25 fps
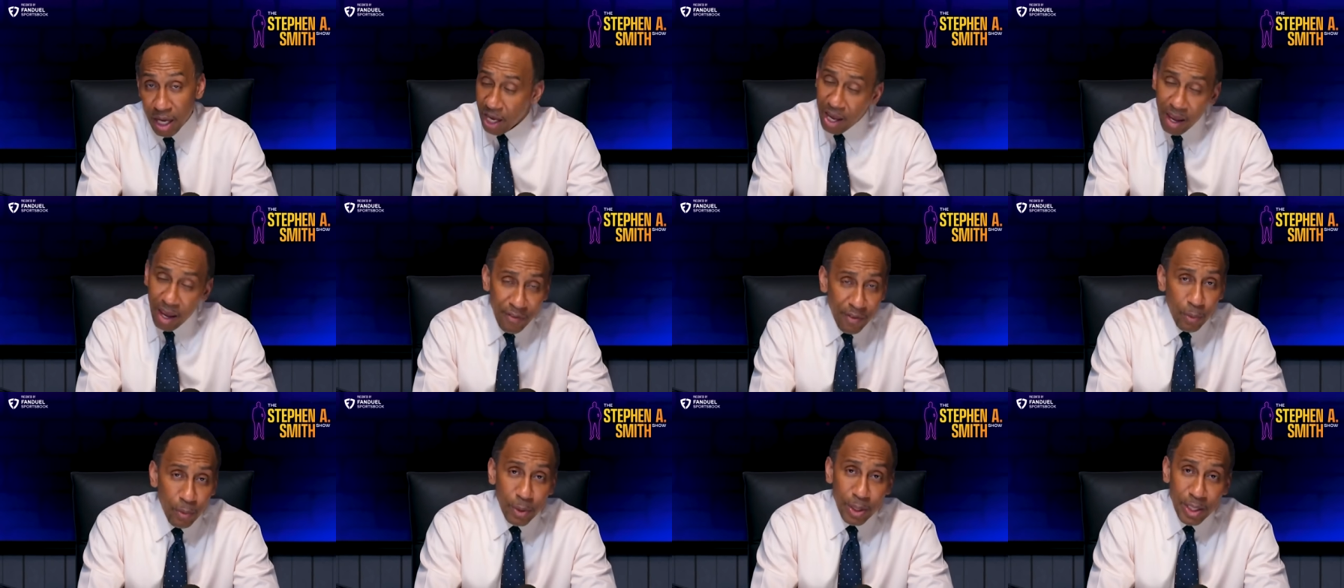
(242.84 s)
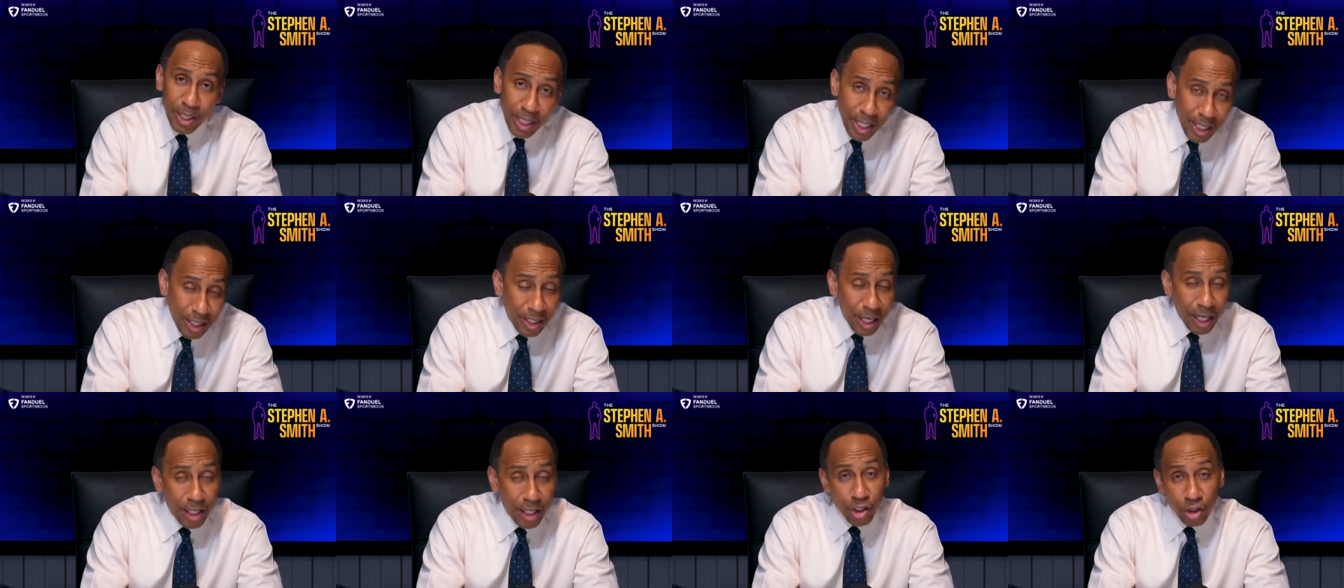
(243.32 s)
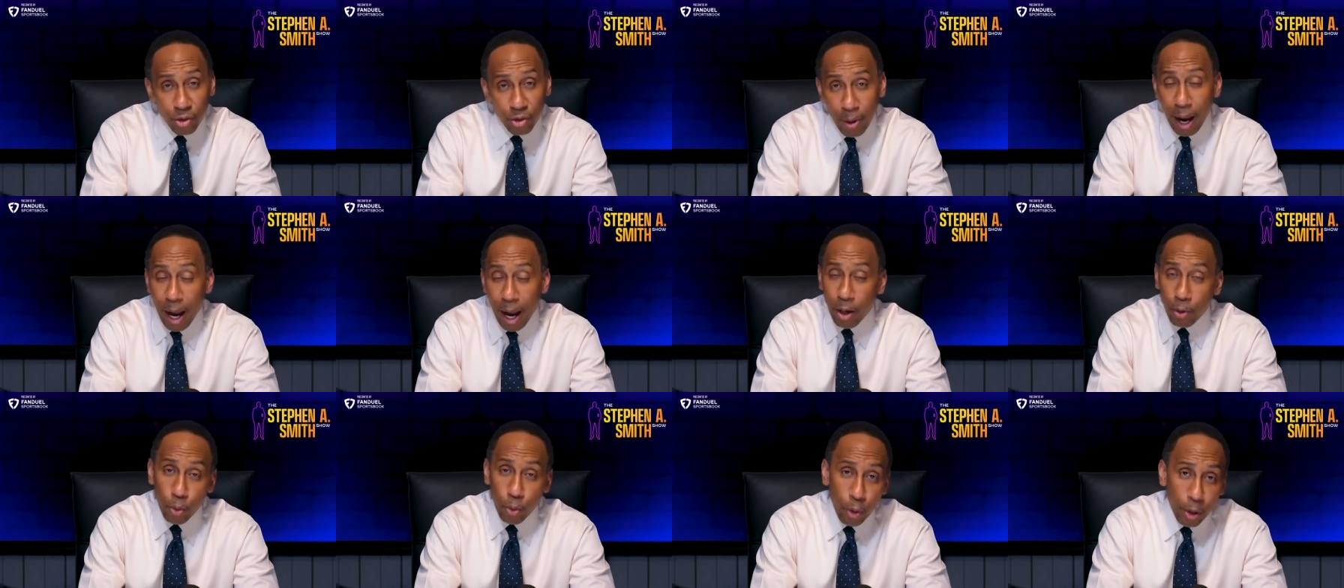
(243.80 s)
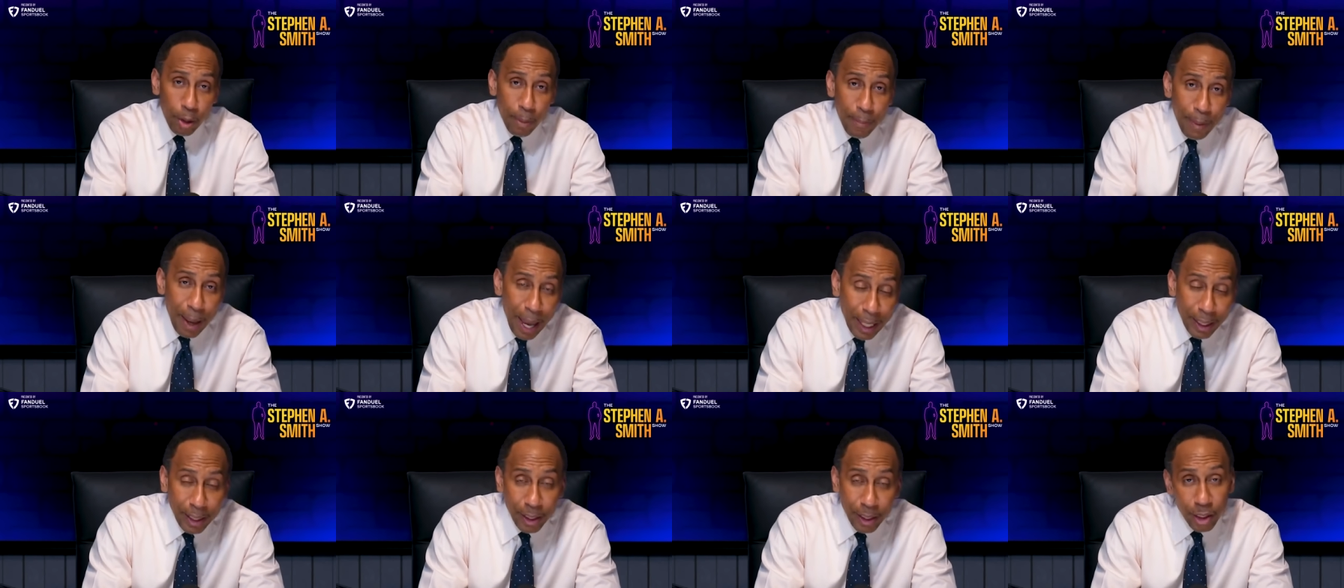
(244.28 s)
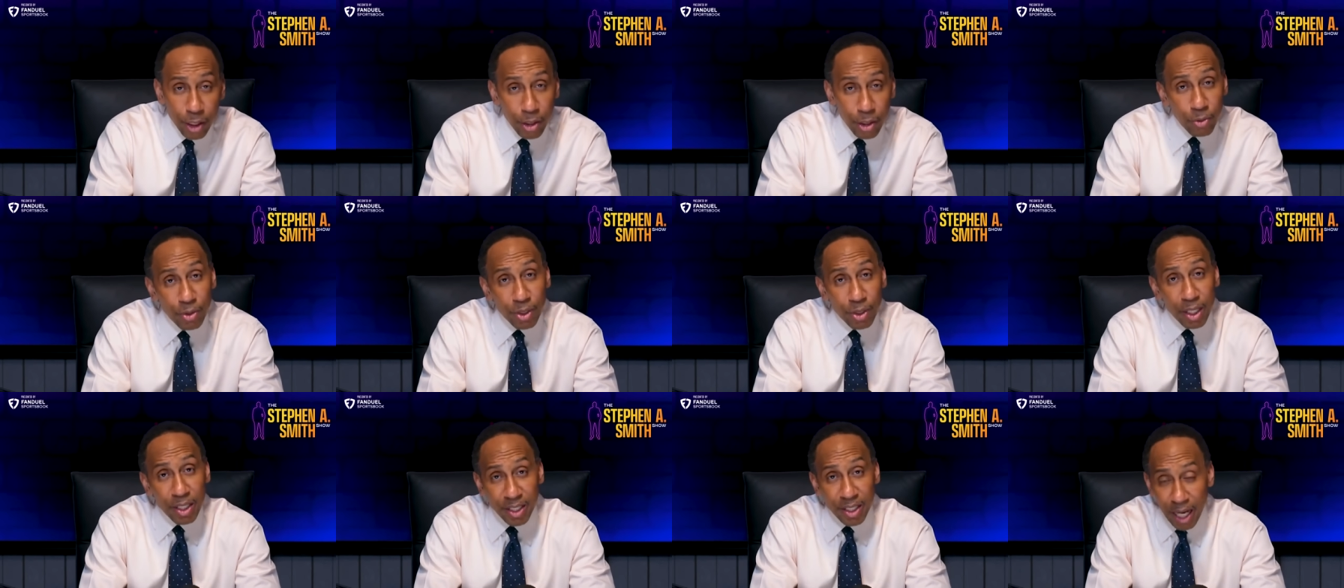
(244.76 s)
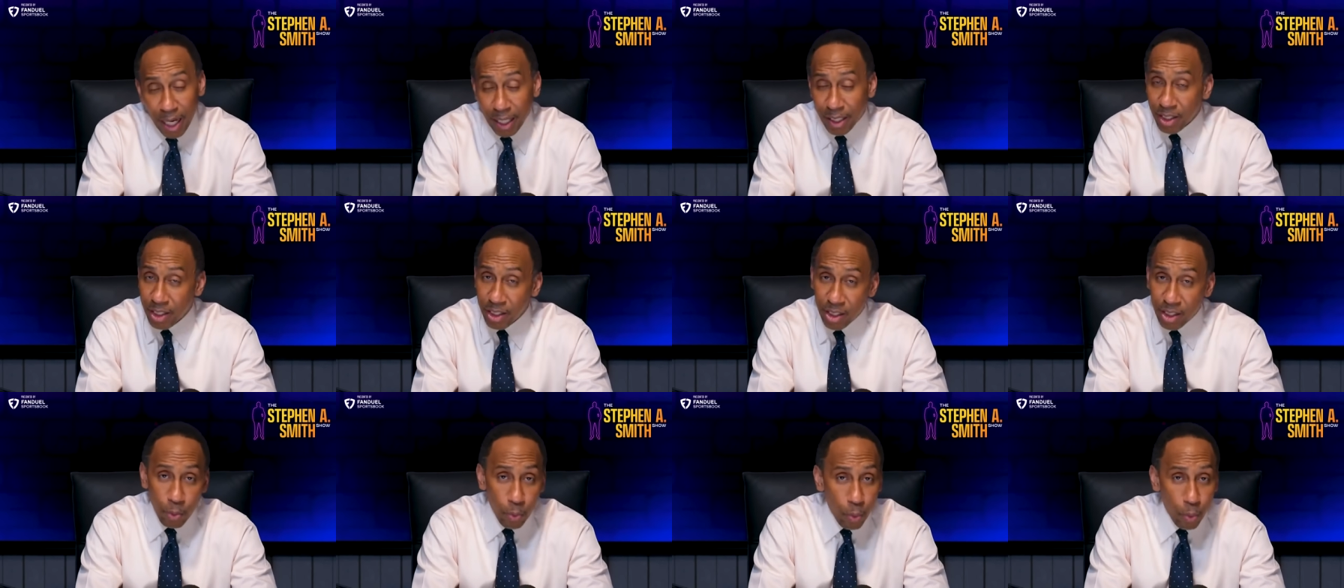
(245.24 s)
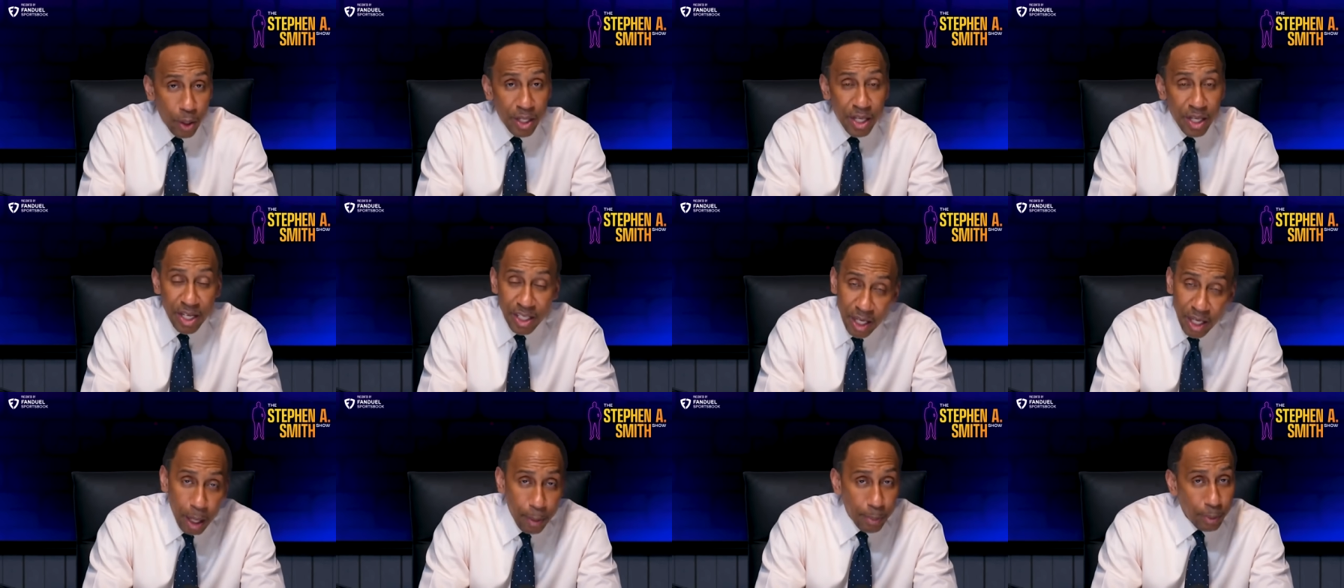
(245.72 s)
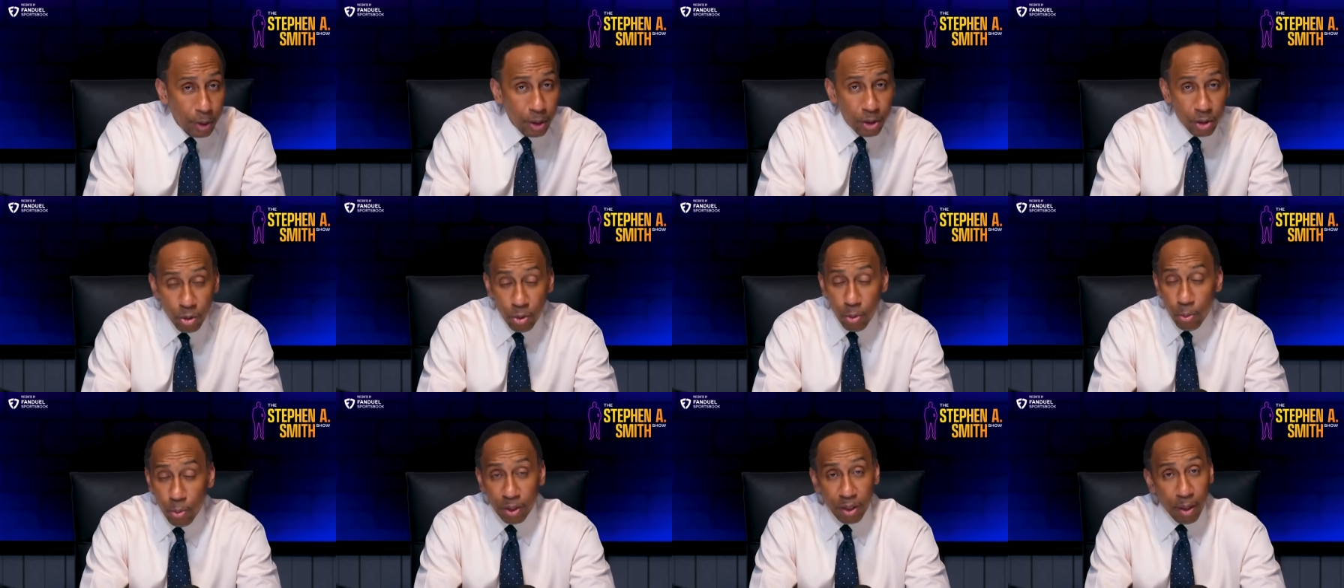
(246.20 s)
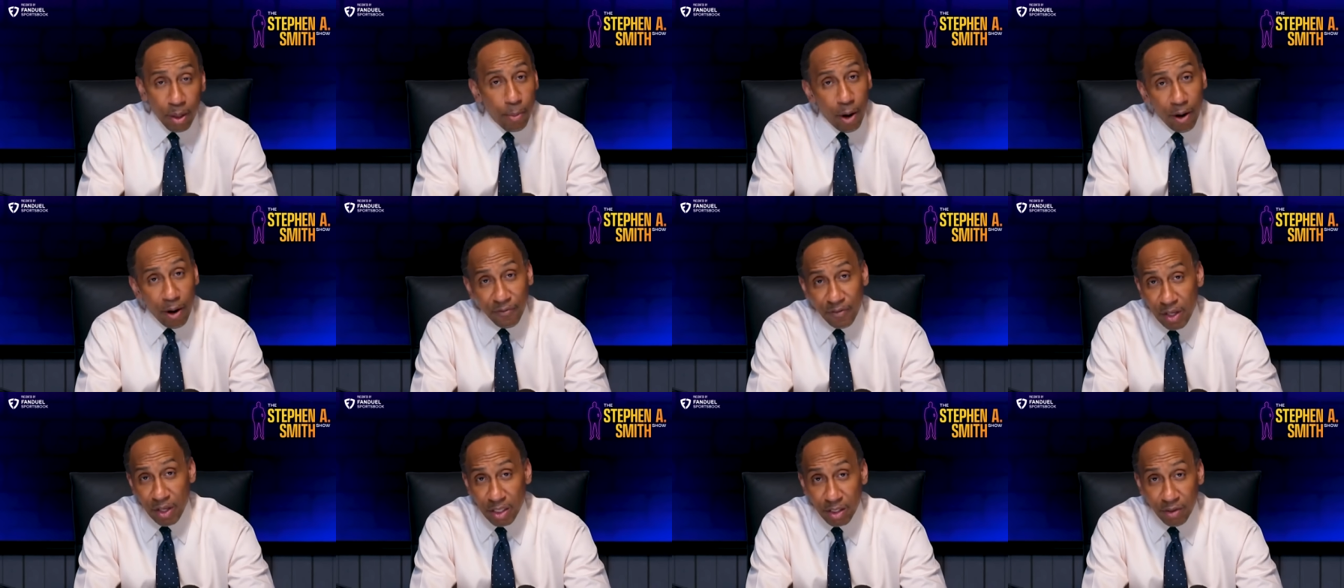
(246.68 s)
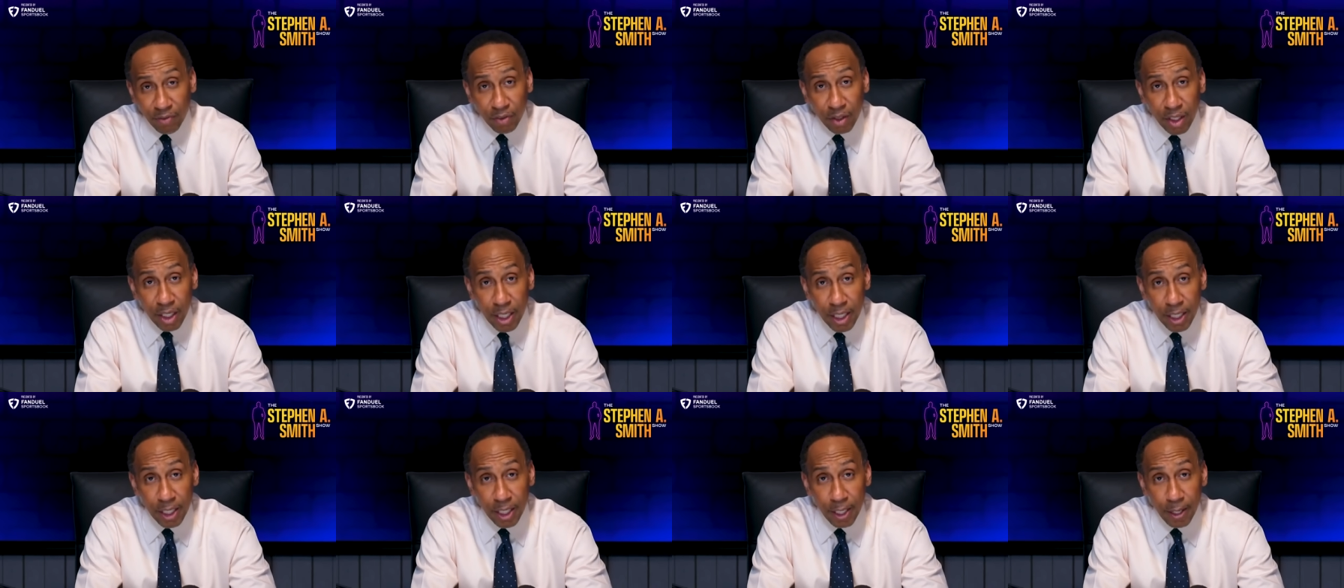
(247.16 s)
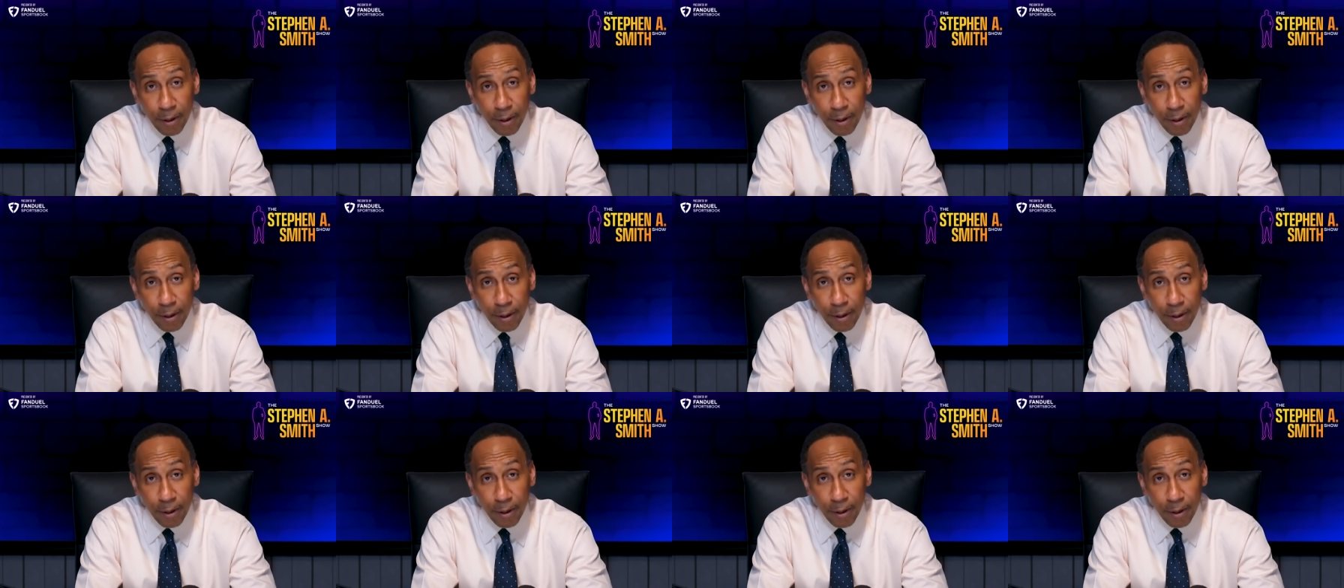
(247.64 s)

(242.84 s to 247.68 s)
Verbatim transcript: even with CJ Stroud, quarterback in the Houston Texans, and what he's able to do with them offensively,